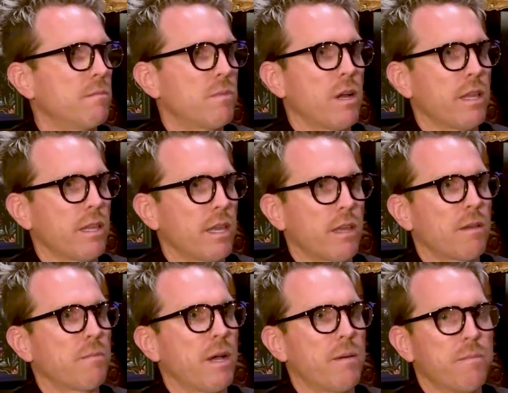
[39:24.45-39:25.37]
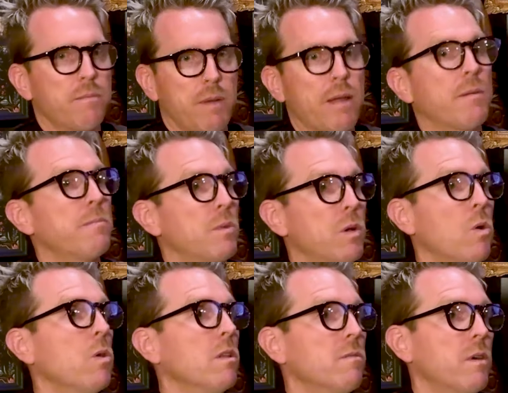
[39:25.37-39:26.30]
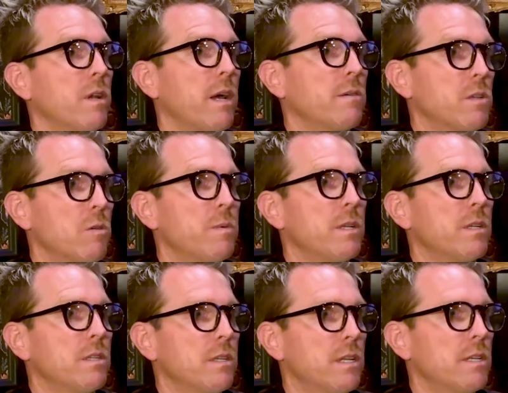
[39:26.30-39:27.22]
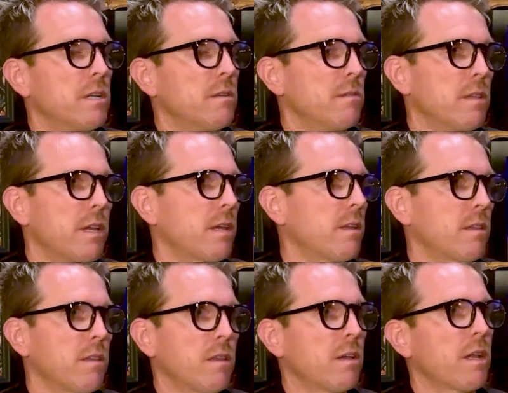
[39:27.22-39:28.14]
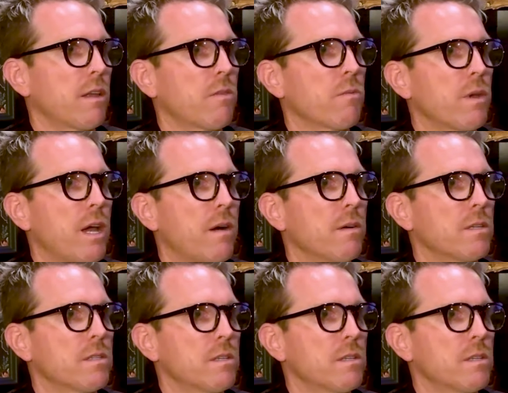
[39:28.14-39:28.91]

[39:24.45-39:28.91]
probably like my my goal of what I was hoping to get done in like kind of three hours.